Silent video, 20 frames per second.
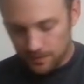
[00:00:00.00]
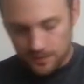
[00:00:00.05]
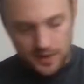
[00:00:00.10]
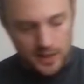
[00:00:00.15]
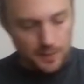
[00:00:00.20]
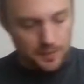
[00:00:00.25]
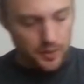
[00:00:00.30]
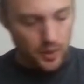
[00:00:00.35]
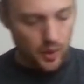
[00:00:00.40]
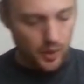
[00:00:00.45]

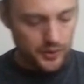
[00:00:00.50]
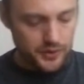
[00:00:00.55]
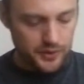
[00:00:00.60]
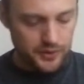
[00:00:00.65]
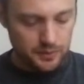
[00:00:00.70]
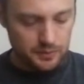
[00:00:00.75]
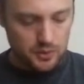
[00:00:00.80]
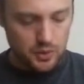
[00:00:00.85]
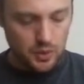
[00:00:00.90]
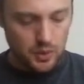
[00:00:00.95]
keep the whole
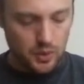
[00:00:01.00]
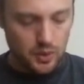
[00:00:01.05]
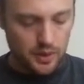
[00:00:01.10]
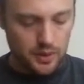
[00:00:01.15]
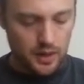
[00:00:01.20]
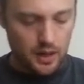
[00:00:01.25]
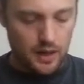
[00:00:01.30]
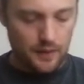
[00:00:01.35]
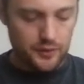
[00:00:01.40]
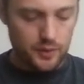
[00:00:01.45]
system cool
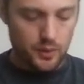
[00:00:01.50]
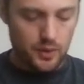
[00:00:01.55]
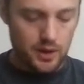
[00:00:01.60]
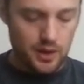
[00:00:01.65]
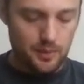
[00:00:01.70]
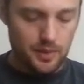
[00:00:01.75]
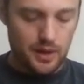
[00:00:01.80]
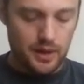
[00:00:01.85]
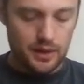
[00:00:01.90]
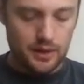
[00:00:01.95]
and not have to
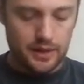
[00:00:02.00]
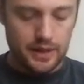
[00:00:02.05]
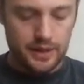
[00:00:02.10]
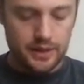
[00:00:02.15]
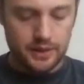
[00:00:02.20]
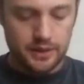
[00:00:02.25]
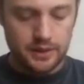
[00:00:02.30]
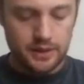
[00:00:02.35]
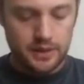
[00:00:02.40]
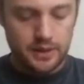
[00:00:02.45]
worry about it
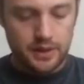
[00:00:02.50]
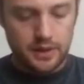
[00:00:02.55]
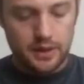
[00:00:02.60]
later.